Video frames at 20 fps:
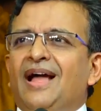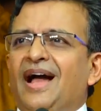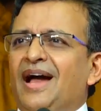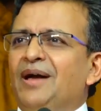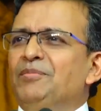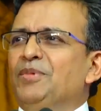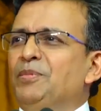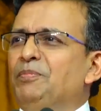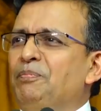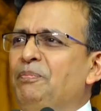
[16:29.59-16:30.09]

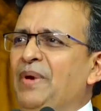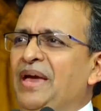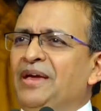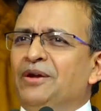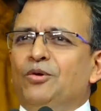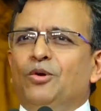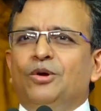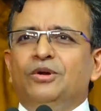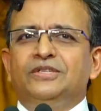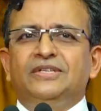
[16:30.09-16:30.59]
I'm a
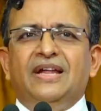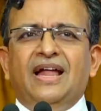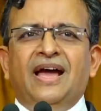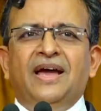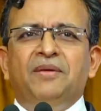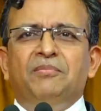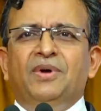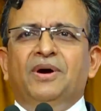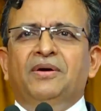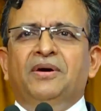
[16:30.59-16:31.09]
payroll.
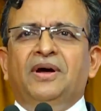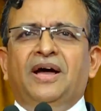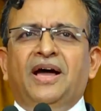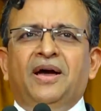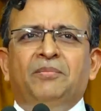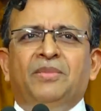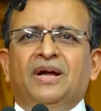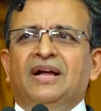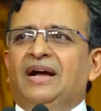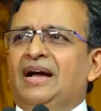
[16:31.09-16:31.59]

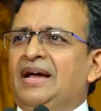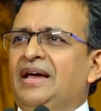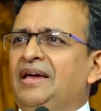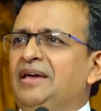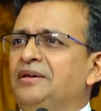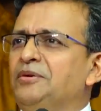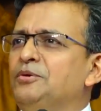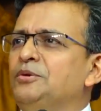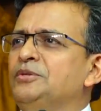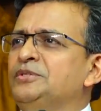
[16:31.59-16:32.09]
I'm a
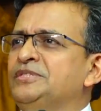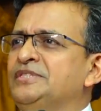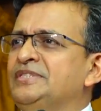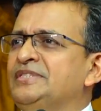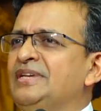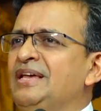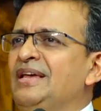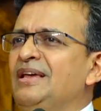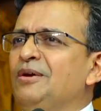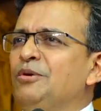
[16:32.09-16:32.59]
guy
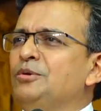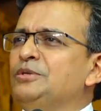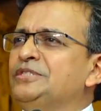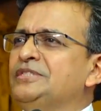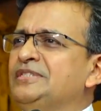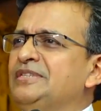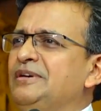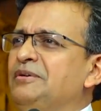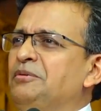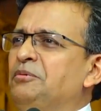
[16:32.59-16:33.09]

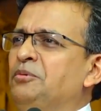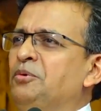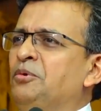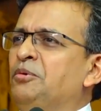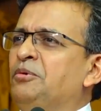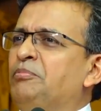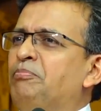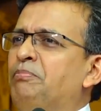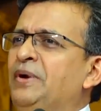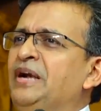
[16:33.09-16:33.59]

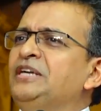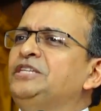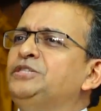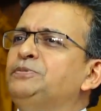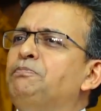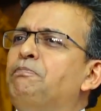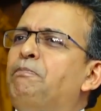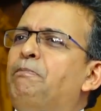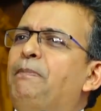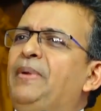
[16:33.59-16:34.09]
who
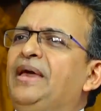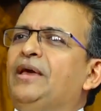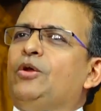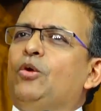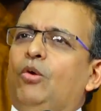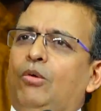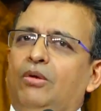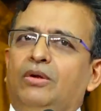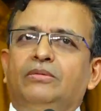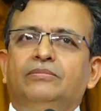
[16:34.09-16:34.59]
prints
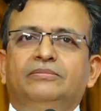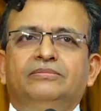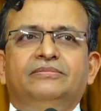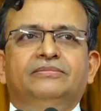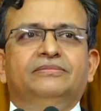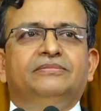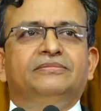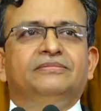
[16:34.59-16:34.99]
payroll.